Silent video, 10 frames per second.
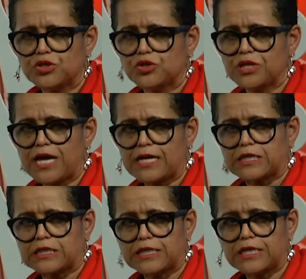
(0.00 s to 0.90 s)
you're not
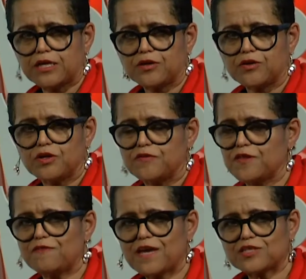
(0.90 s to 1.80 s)
clear,
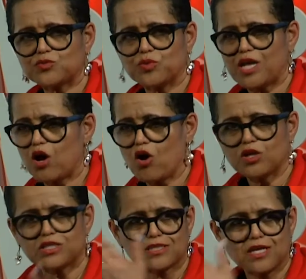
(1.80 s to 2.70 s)
then that's when
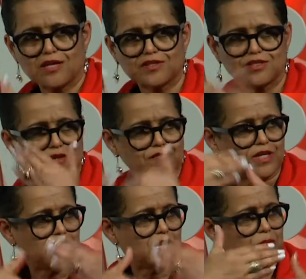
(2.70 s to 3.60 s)
all this other stuff
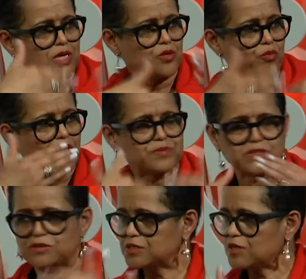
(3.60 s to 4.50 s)
can come in and
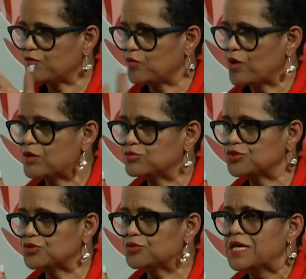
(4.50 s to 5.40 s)
wraps itself around
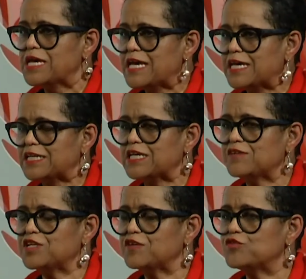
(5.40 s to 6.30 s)
you. And
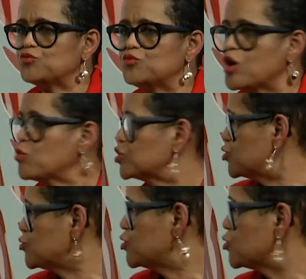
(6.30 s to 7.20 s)
even if you know
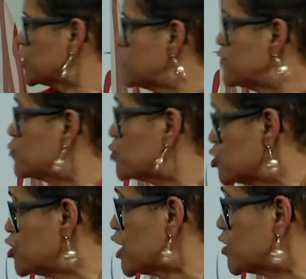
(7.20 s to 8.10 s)
what you do, even if when
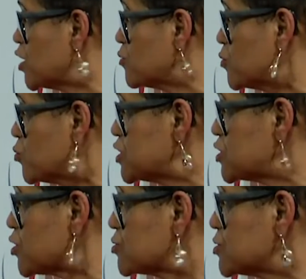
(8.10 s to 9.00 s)
you've done the
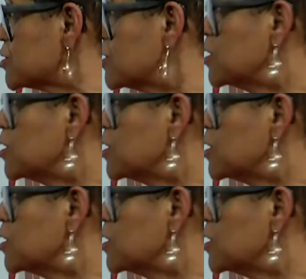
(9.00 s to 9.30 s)
research,